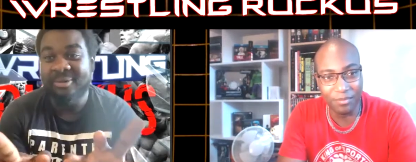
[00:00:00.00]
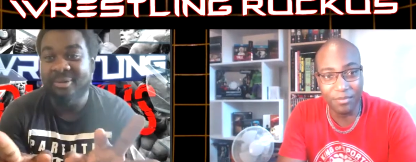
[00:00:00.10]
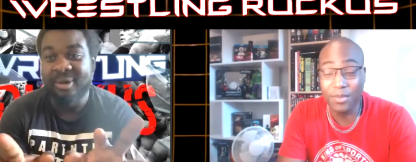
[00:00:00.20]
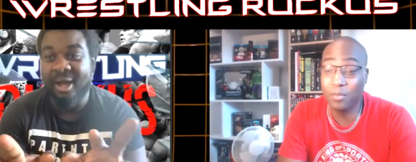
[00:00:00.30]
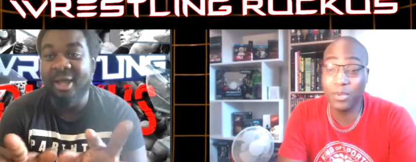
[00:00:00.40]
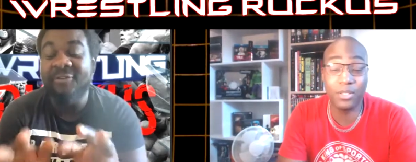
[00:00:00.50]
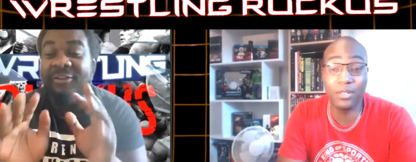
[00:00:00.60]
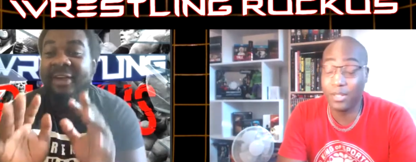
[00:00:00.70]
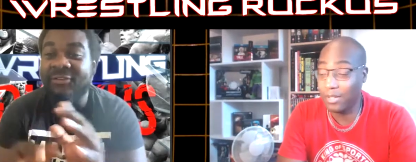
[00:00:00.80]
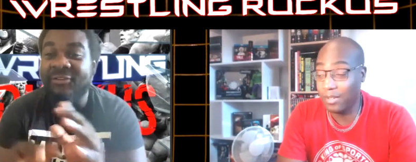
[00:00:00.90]
Speaker 1: If, if
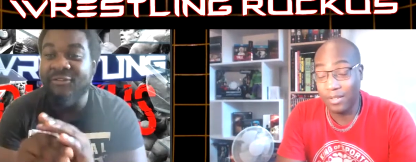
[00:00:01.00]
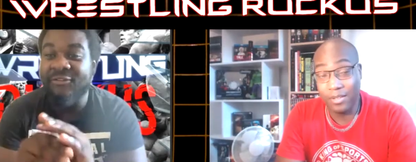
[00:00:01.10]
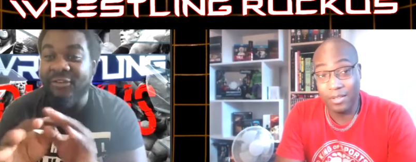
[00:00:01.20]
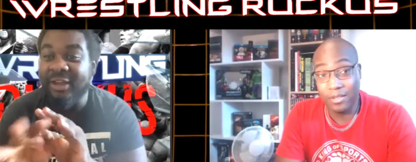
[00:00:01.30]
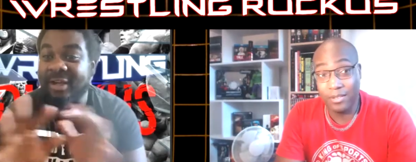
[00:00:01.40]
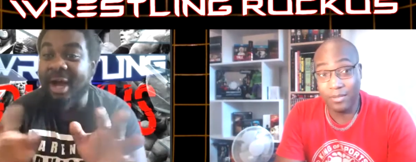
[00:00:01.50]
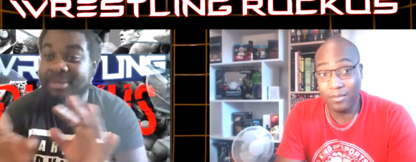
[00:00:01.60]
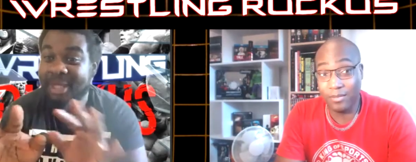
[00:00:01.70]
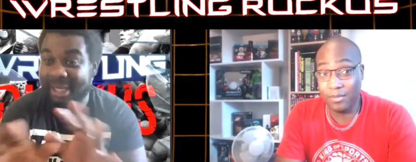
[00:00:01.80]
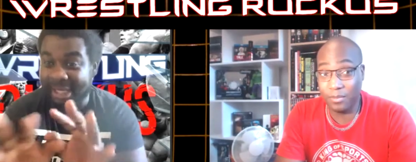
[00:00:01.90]
if if he comes out,
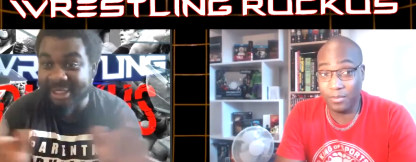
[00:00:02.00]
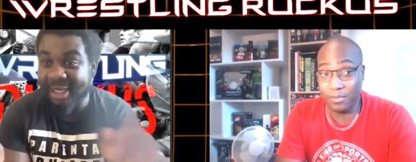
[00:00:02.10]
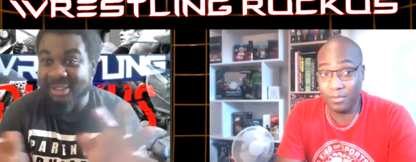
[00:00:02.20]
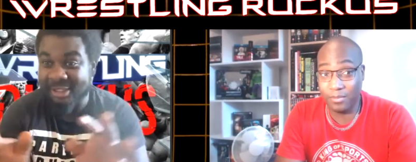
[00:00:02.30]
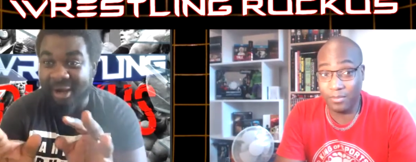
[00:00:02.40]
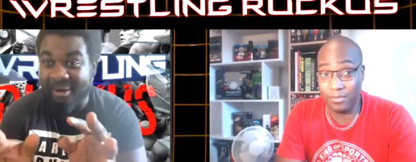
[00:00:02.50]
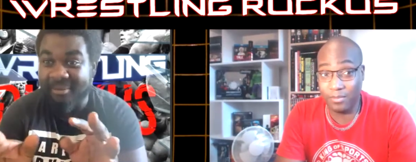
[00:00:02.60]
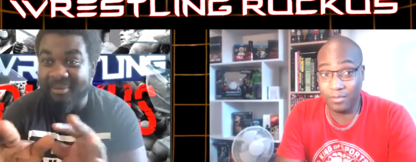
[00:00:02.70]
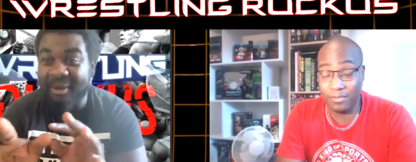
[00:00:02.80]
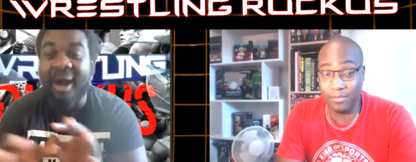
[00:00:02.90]
he done something.
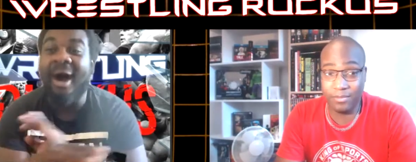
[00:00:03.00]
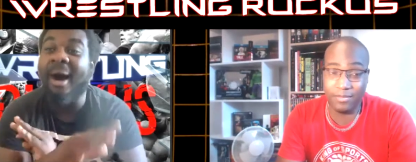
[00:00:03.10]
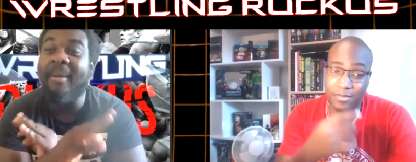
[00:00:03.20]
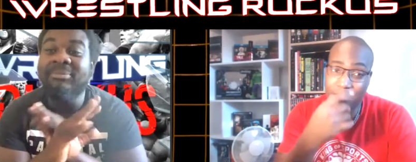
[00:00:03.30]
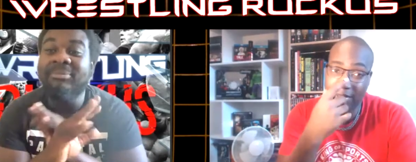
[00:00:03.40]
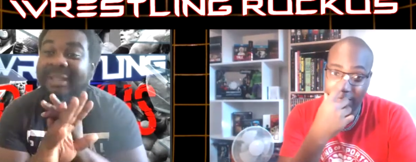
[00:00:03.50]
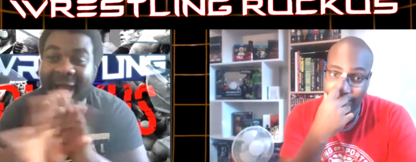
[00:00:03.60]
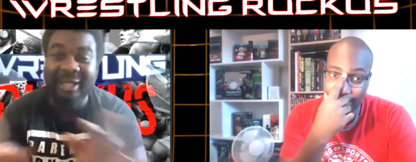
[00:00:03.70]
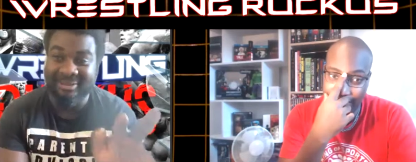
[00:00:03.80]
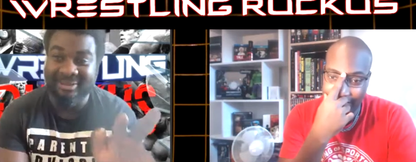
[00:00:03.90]
I'm done.
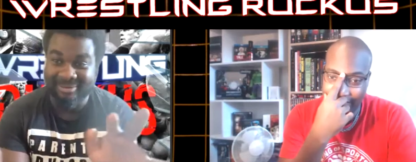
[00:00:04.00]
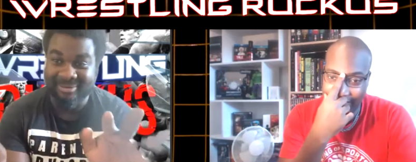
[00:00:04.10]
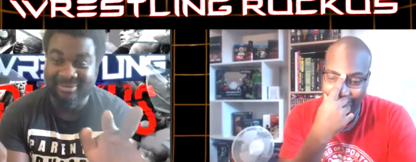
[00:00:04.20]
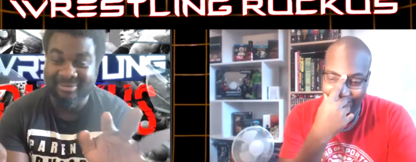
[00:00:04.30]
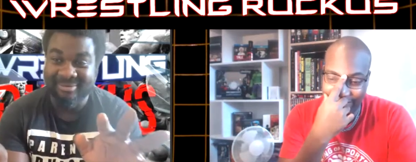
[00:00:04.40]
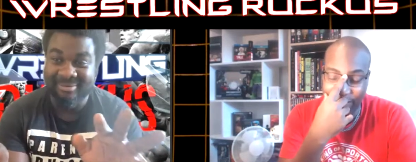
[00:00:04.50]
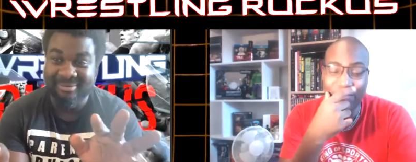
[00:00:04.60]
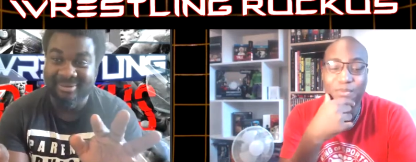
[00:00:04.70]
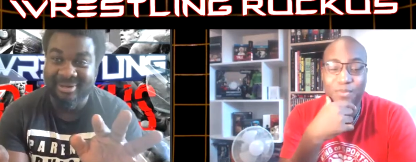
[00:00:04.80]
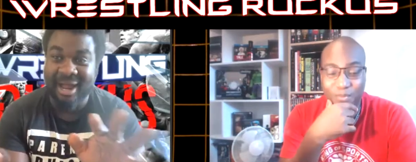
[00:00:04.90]

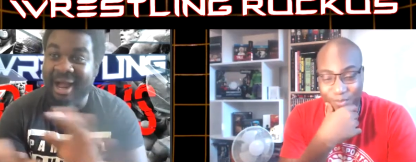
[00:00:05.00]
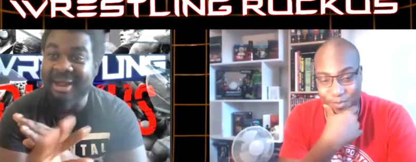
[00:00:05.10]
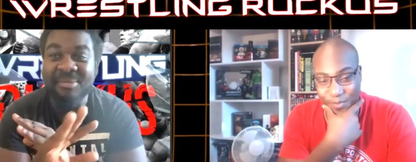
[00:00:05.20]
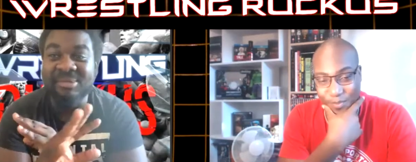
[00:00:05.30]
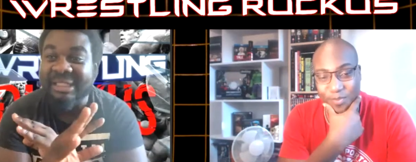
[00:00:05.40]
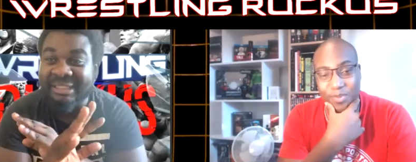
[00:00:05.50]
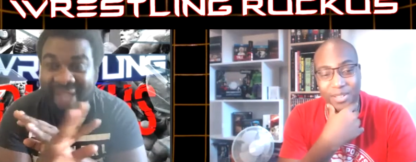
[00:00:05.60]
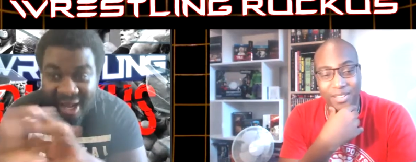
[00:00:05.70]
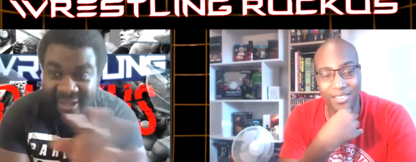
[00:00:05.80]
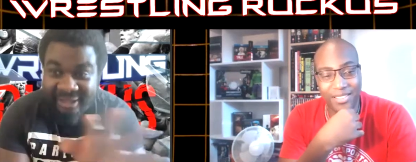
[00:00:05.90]
I am
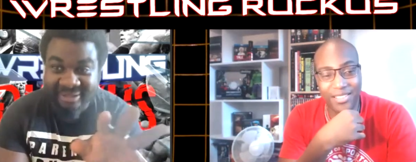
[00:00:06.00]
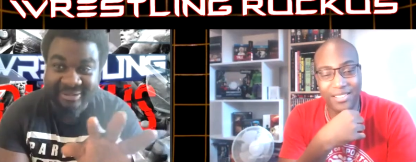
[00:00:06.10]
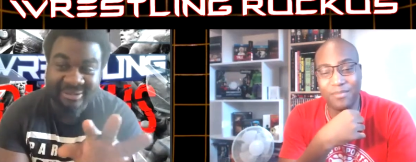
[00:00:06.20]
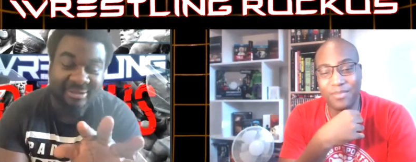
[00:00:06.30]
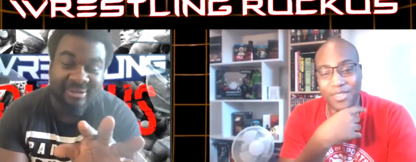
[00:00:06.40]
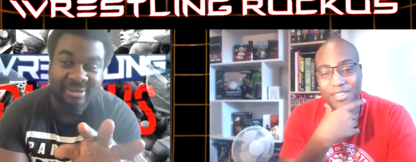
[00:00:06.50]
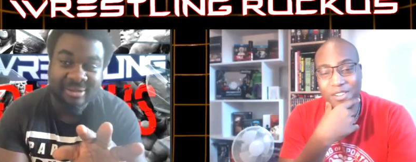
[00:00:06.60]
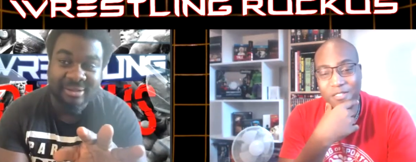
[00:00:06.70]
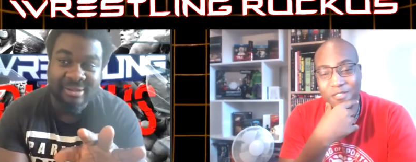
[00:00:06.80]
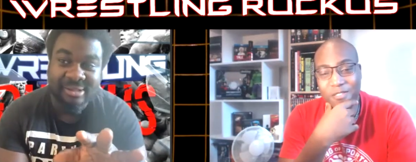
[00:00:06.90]
done.
Speaker 2: and you
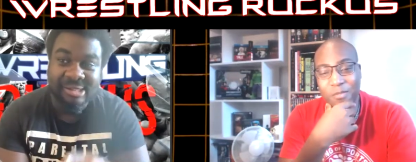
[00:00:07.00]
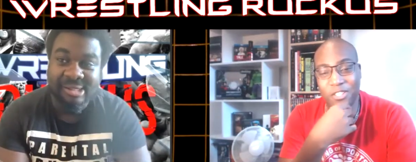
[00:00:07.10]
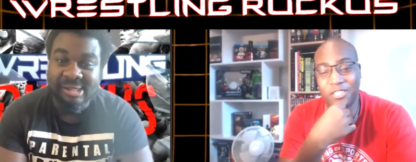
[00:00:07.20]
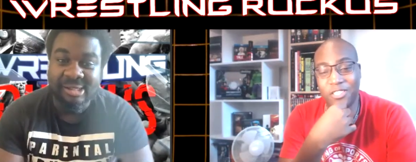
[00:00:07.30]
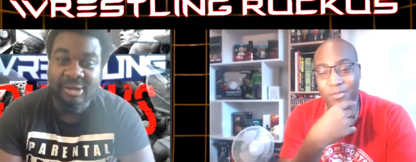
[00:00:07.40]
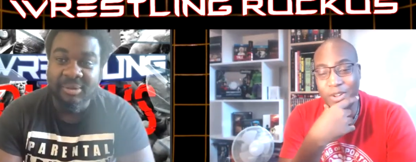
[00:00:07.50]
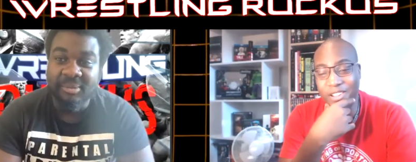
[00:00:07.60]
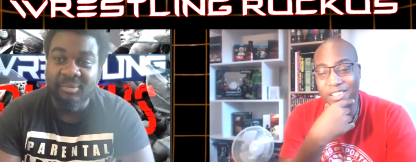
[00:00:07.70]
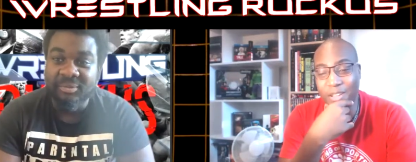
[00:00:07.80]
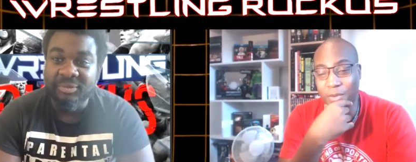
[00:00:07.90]
know, Mustache
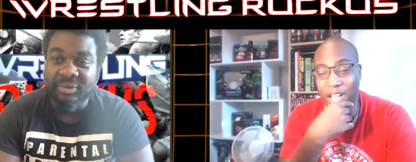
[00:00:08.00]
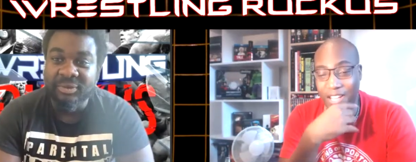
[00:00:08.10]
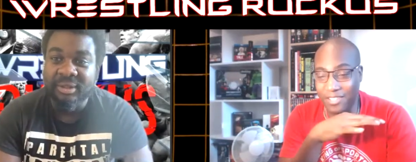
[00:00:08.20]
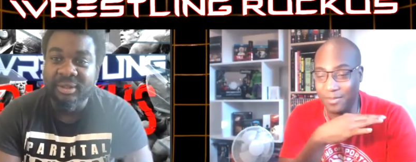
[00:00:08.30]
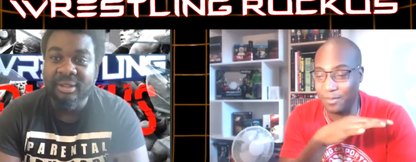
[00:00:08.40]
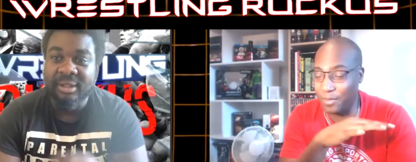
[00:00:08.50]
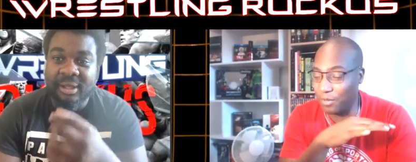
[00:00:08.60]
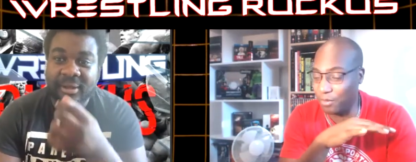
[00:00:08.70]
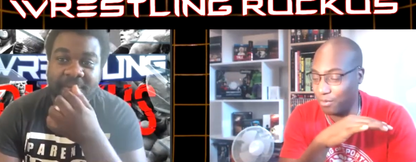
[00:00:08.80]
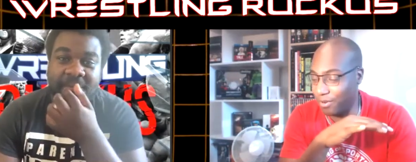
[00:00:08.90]
Mountain, them guys seem to be
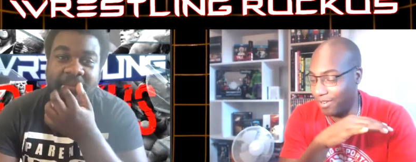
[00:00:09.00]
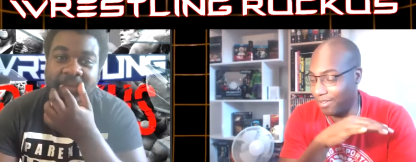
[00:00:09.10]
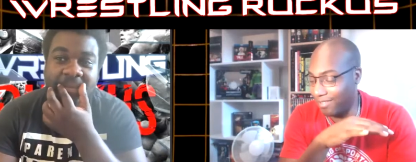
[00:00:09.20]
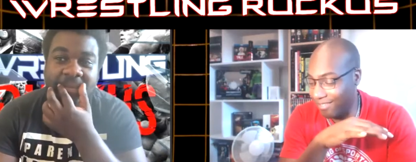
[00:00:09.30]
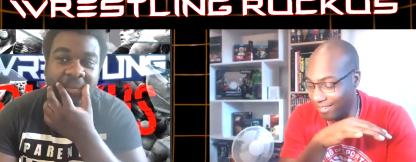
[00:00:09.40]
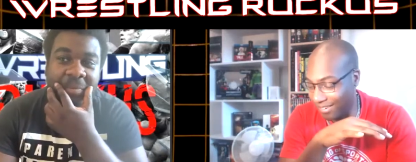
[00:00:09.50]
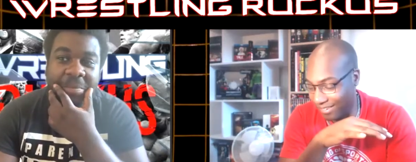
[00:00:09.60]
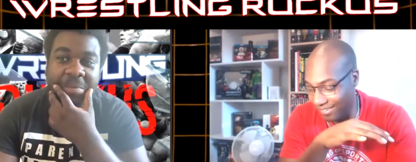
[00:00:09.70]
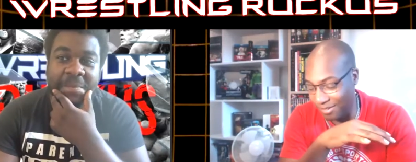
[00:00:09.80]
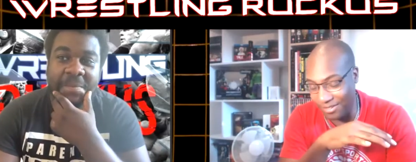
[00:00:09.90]
cool right now.
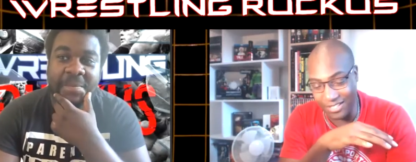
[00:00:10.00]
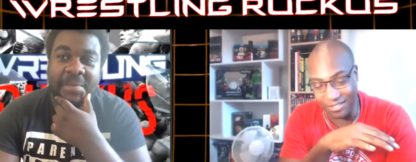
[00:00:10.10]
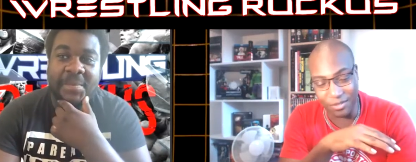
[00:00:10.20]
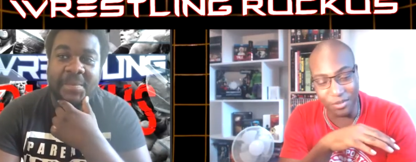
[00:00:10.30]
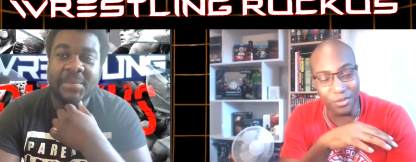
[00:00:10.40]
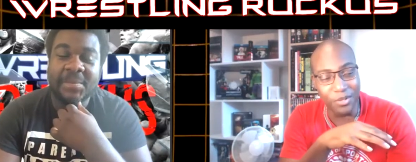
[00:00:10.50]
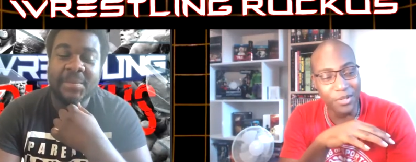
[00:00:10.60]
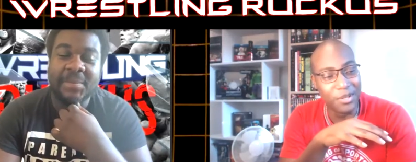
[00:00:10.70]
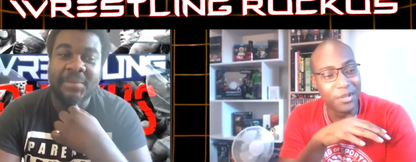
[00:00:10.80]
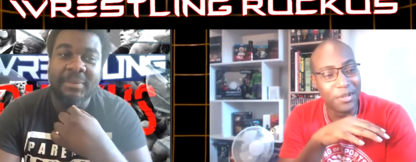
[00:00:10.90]
Those guys are cool.
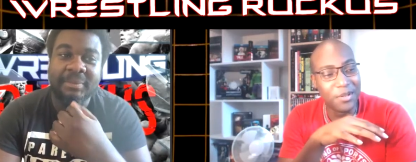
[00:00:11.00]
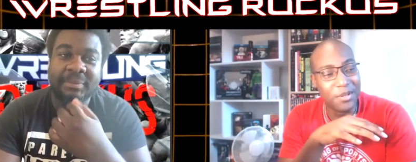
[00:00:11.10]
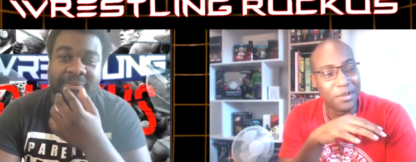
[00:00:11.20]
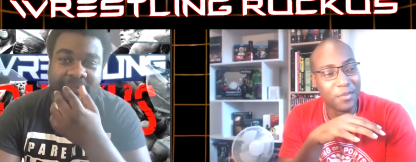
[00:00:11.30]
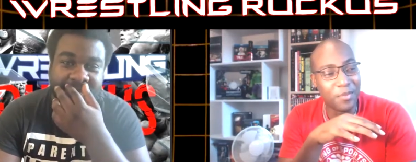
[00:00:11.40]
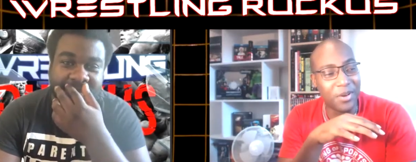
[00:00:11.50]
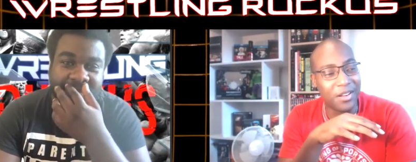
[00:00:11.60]
Mm. But